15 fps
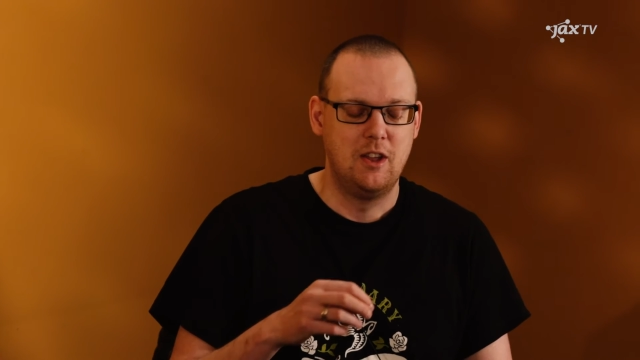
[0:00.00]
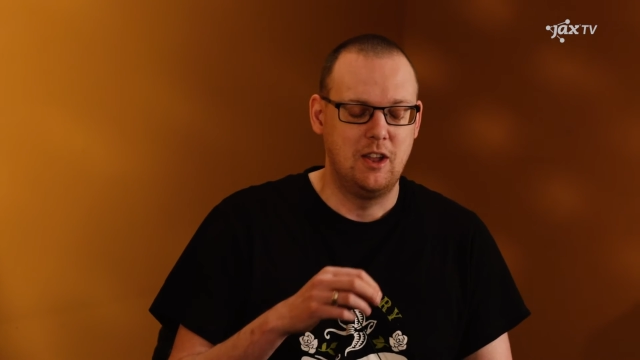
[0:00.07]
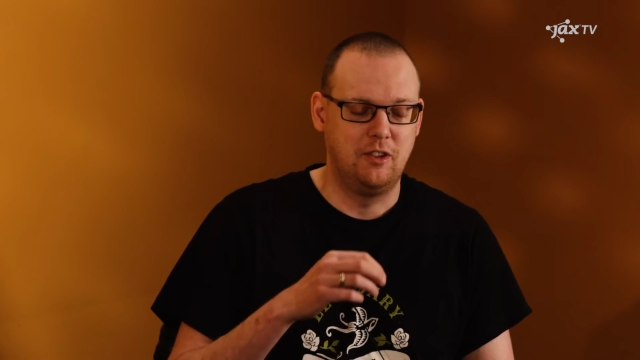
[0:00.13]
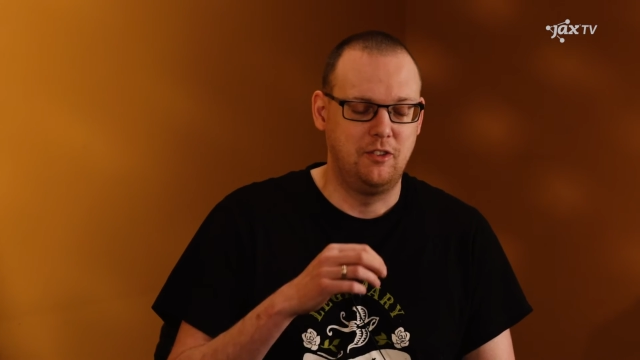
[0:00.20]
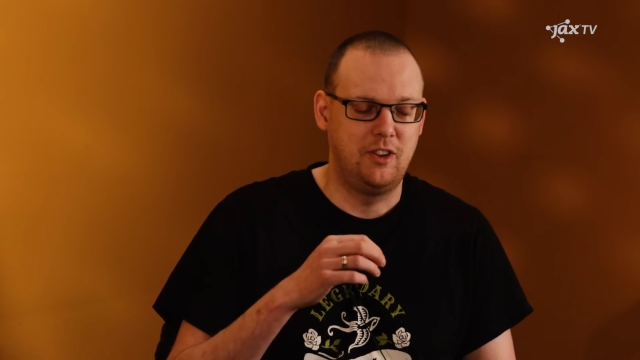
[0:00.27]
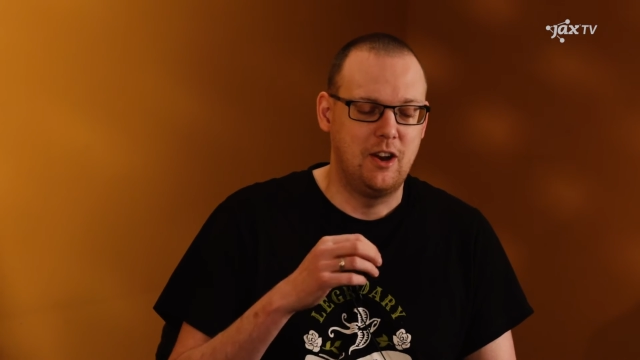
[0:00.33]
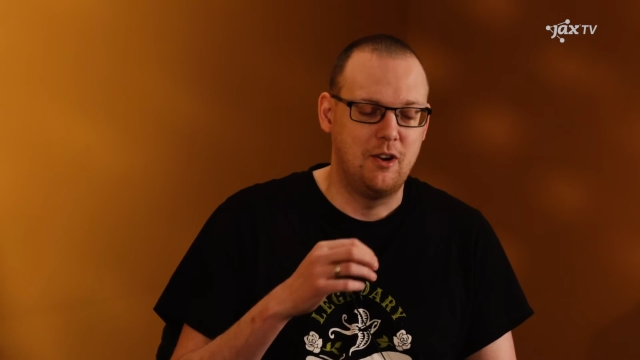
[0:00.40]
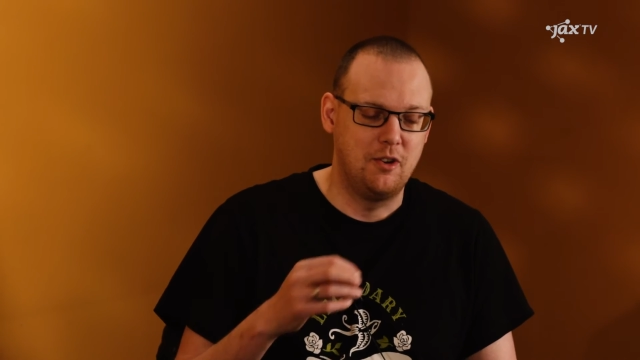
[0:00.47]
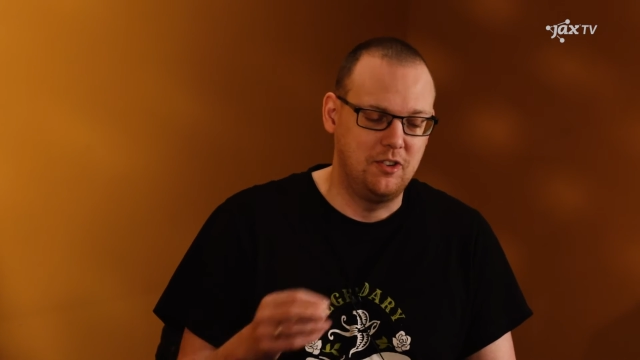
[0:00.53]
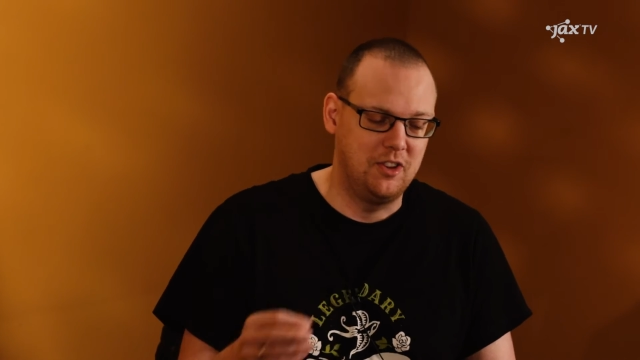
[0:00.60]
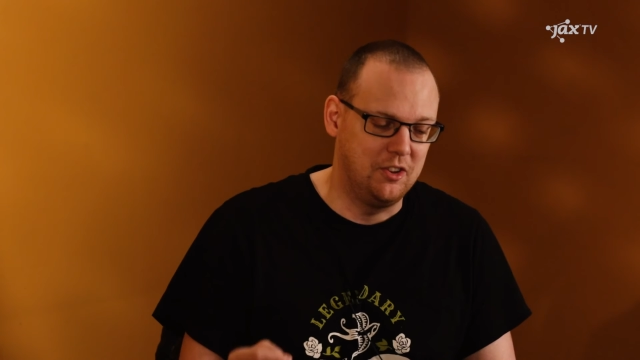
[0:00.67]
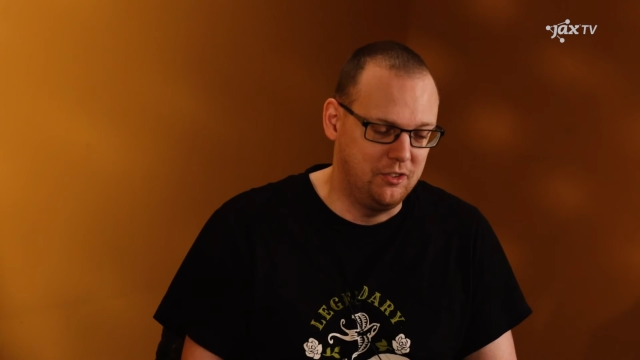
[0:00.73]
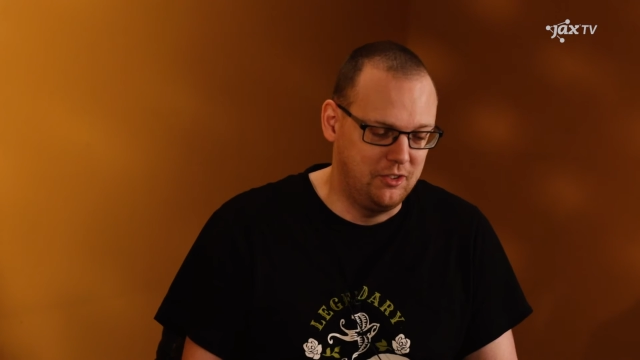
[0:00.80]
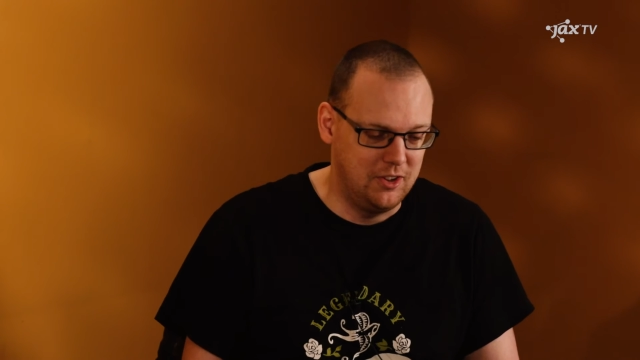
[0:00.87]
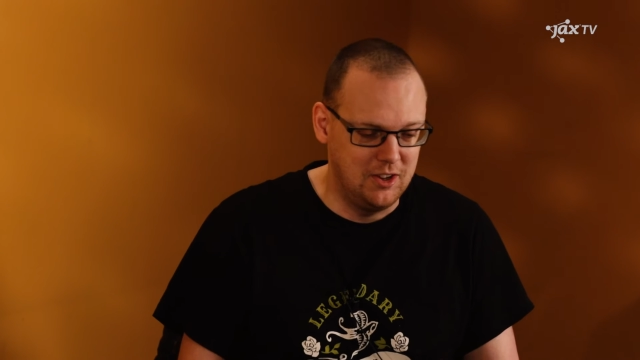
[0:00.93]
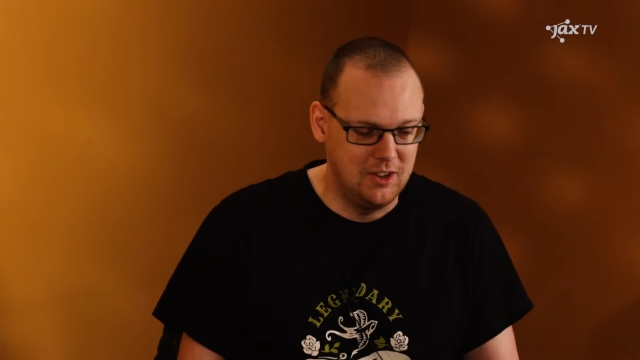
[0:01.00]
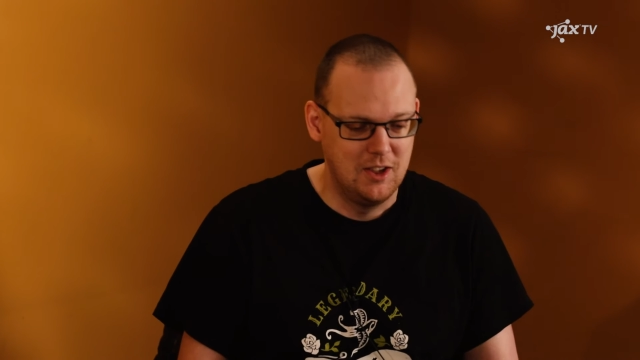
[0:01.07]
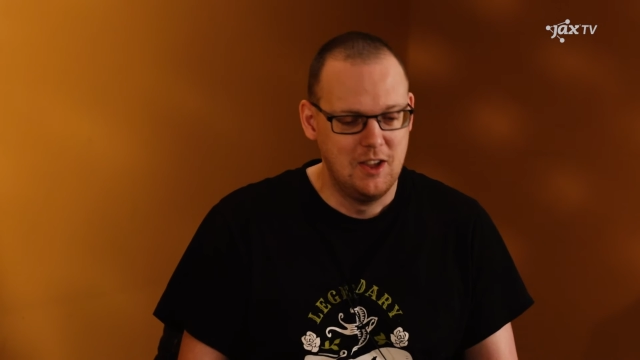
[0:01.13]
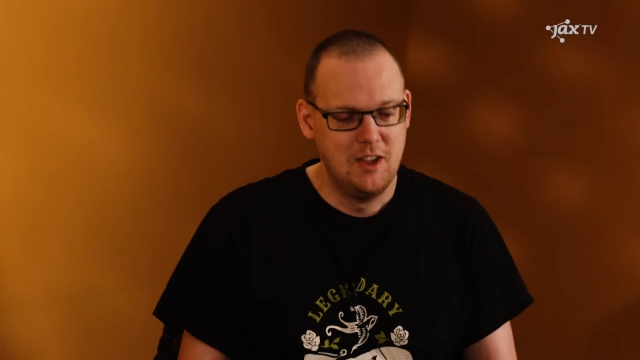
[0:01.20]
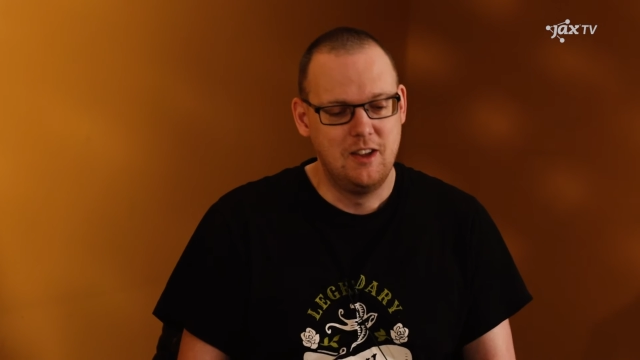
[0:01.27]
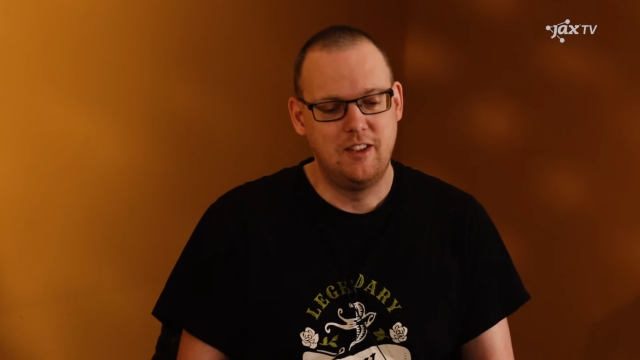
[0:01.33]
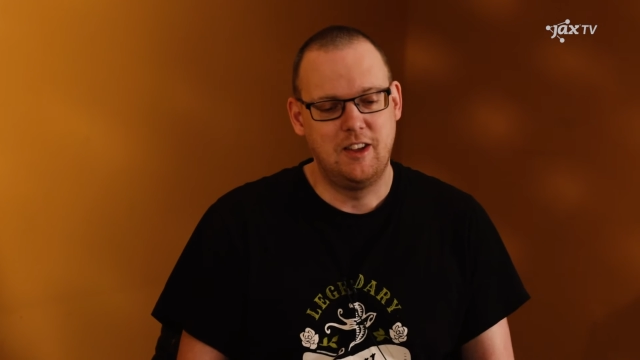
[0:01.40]
And terror testing,
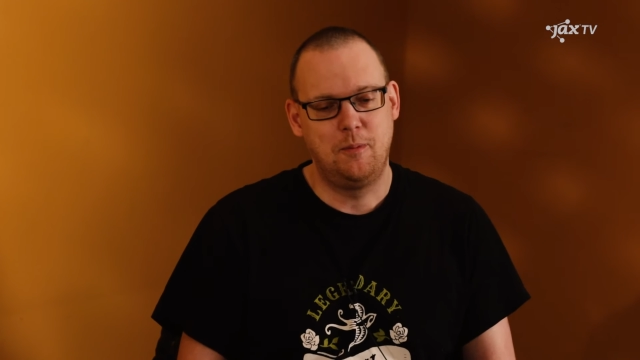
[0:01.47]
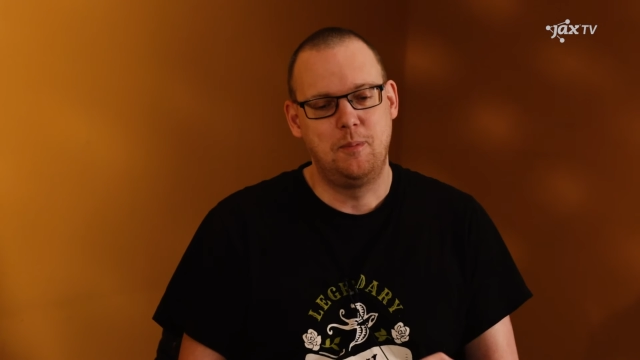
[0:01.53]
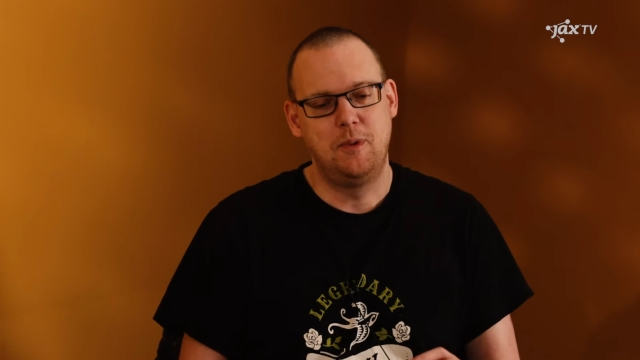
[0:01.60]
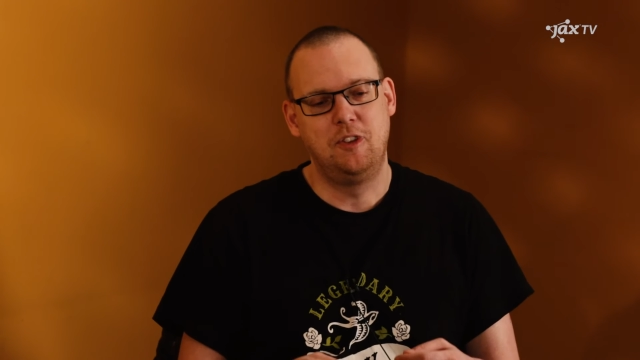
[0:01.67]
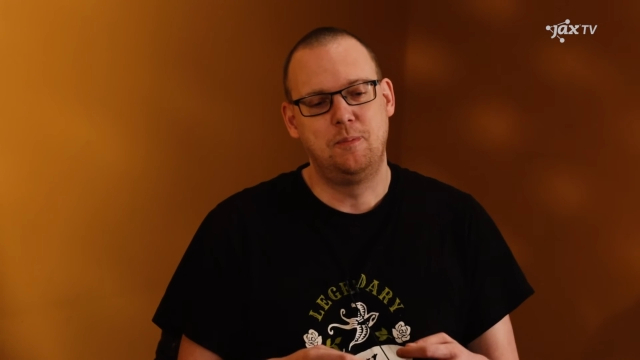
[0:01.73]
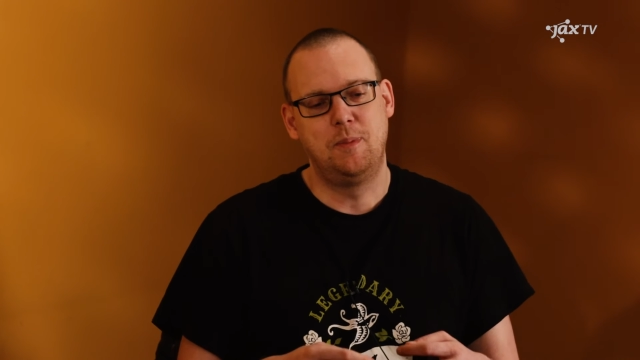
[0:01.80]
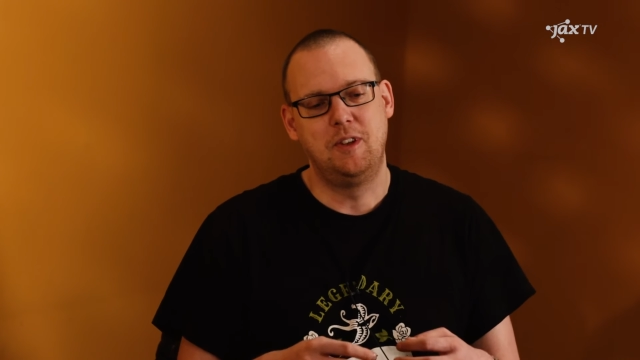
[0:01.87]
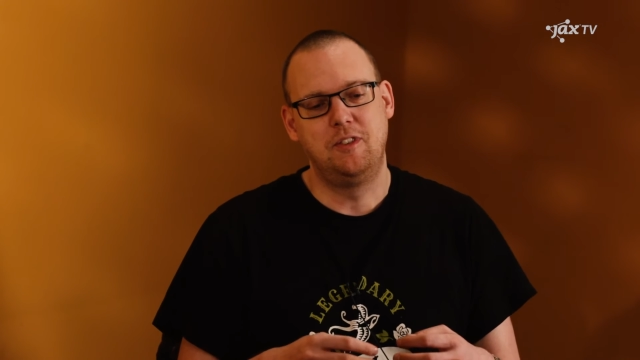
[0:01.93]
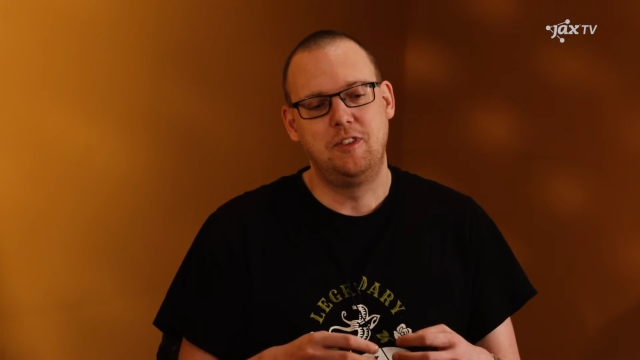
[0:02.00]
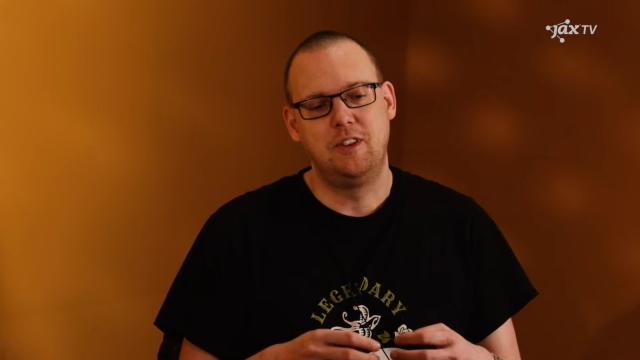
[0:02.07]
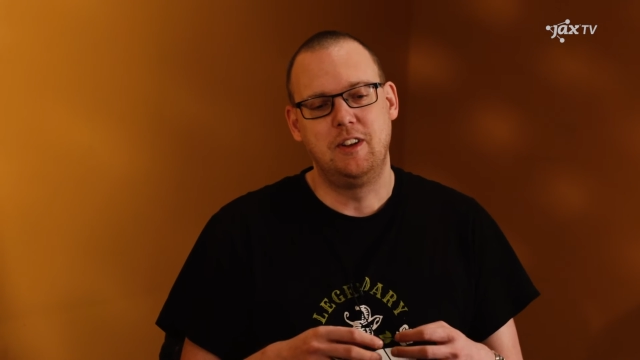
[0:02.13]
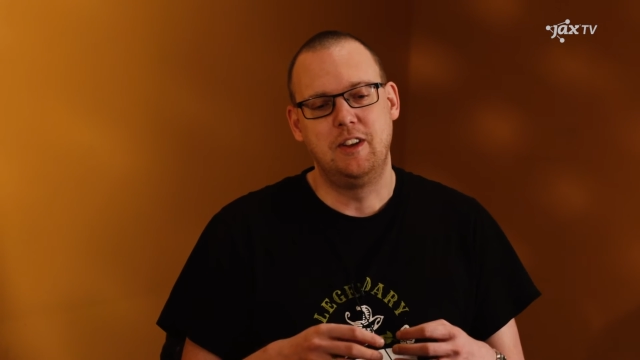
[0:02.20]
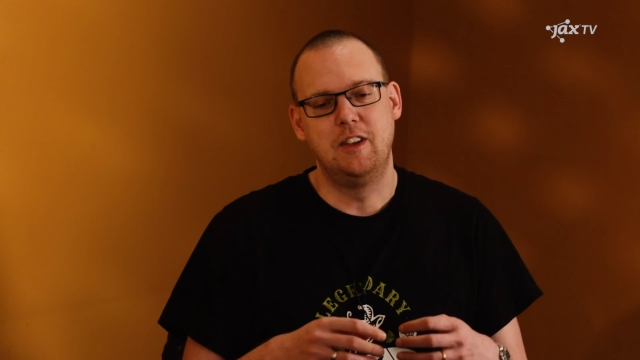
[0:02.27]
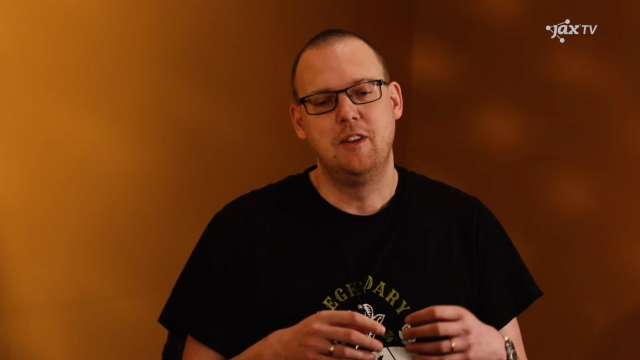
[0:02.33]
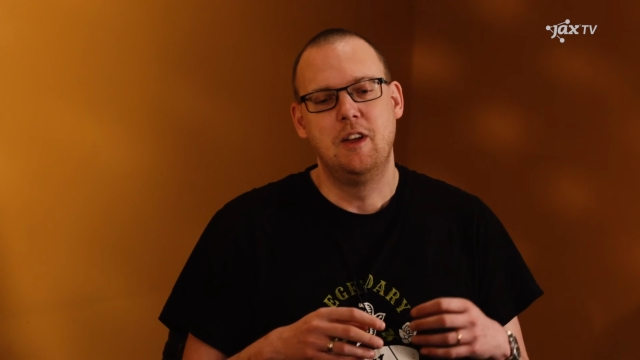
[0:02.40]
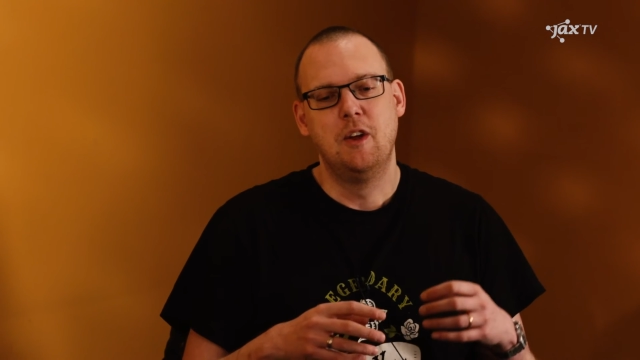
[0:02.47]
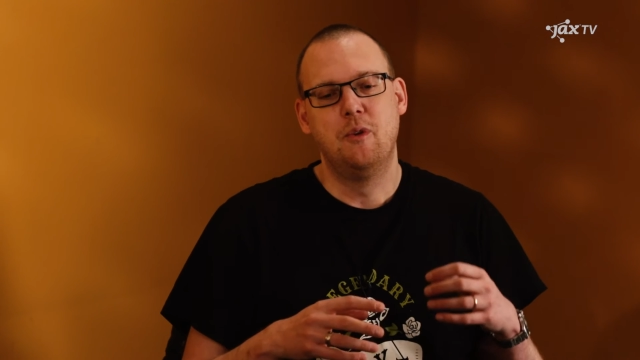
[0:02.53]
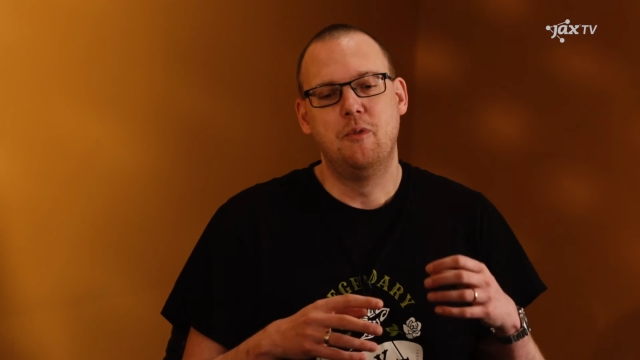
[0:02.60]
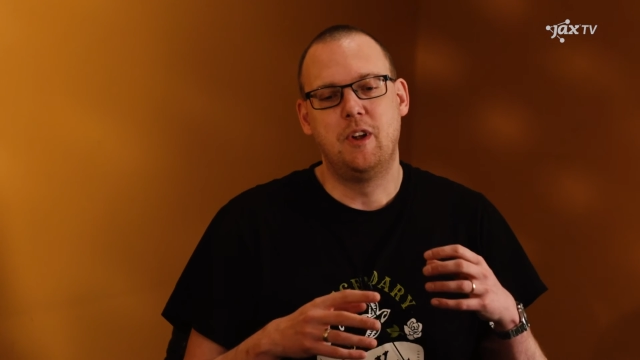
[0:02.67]
that means basically